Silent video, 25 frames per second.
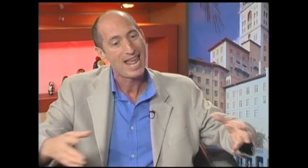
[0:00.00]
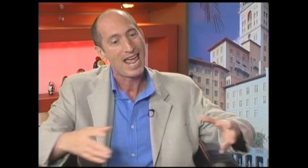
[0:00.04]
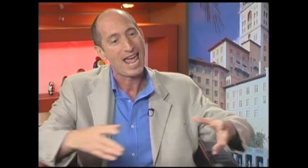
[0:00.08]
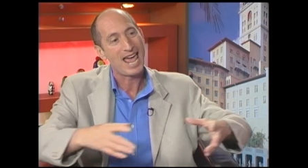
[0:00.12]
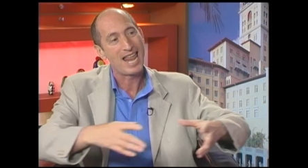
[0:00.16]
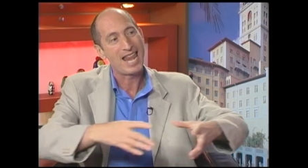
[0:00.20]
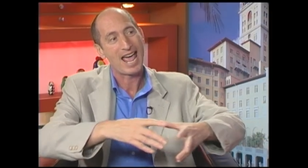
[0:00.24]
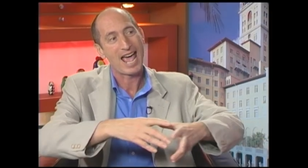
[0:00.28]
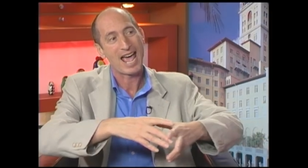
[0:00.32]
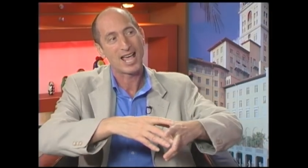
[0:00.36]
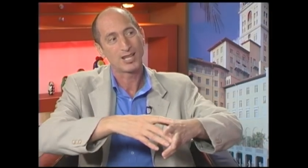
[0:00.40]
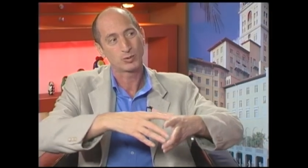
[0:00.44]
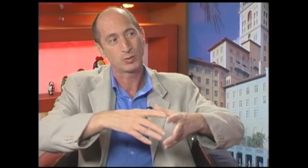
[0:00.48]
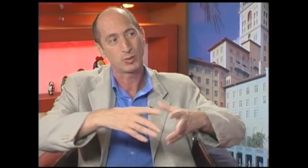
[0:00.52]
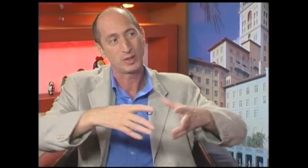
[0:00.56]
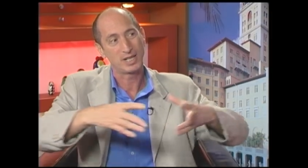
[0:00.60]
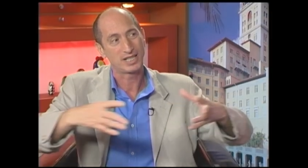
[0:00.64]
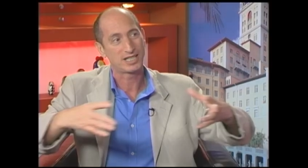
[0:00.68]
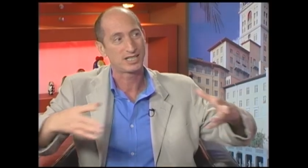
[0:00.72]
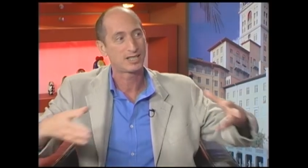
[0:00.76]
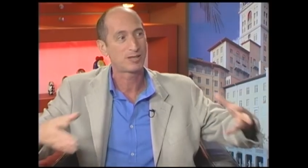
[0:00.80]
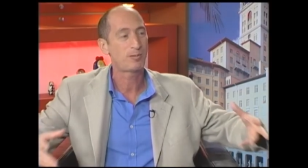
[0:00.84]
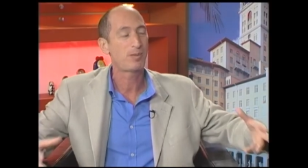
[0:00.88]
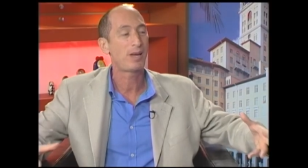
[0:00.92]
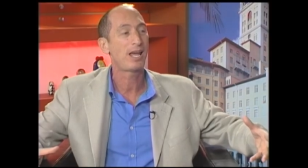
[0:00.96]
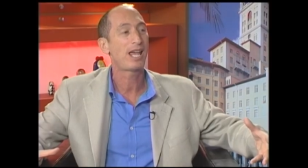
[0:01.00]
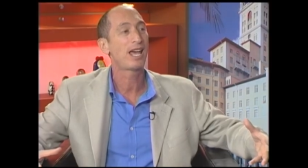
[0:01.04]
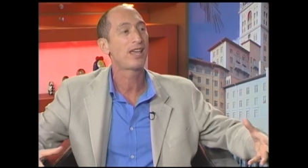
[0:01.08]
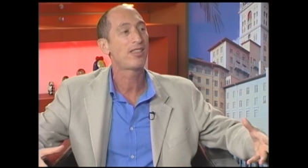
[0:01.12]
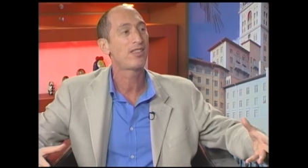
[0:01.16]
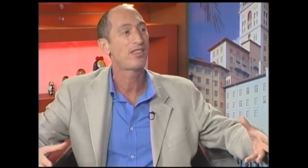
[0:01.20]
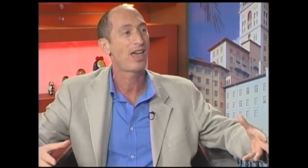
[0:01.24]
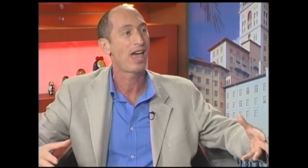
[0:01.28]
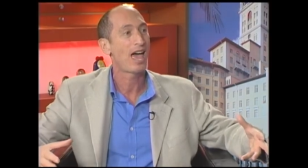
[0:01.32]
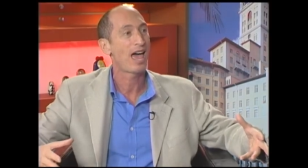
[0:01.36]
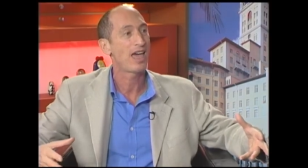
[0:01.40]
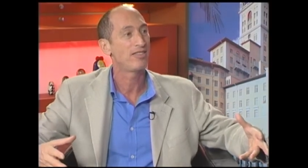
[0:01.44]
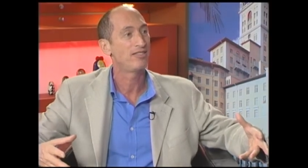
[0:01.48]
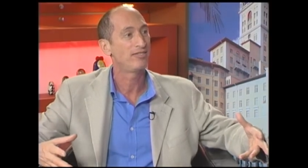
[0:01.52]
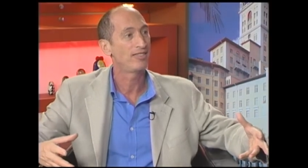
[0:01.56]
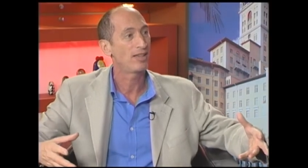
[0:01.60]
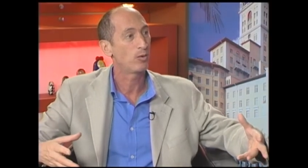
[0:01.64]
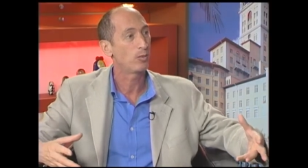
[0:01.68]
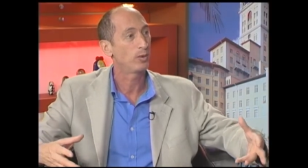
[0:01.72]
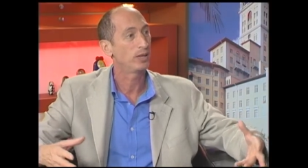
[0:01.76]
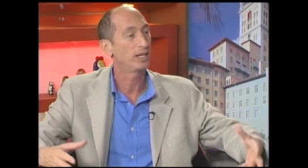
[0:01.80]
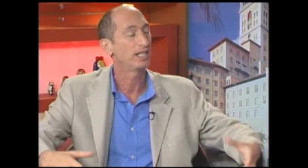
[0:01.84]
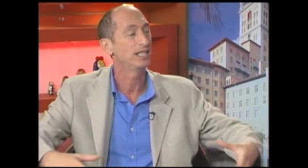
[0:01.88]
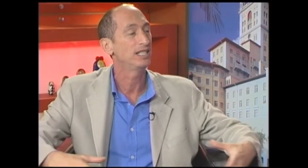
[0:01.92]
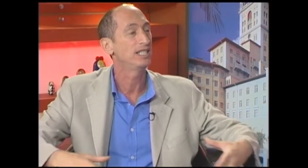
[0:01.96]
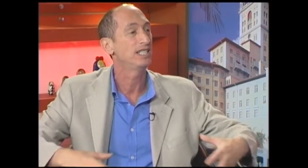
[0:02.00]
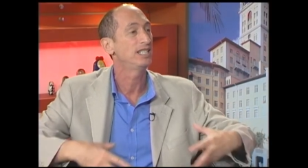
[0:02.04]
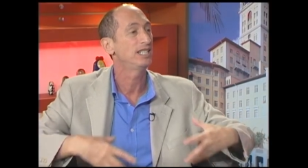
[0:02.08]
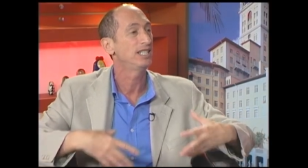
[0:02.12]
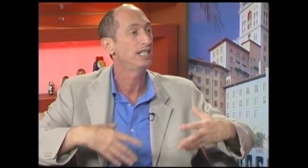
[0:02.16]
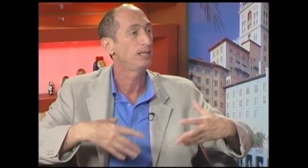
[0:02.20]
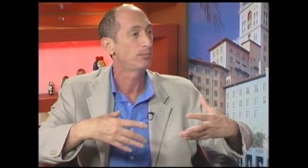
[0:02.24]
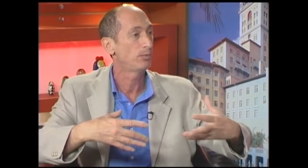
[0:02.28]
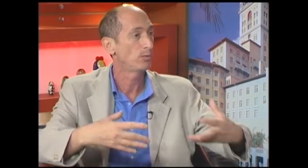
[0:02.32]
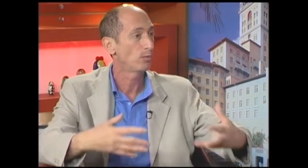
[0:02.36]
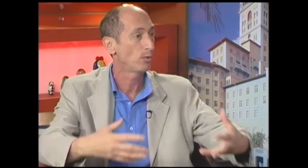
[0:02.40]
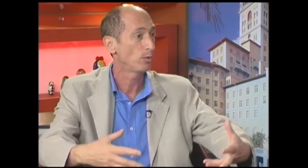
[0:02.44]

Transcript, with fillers: and as we expand that, then we can deepen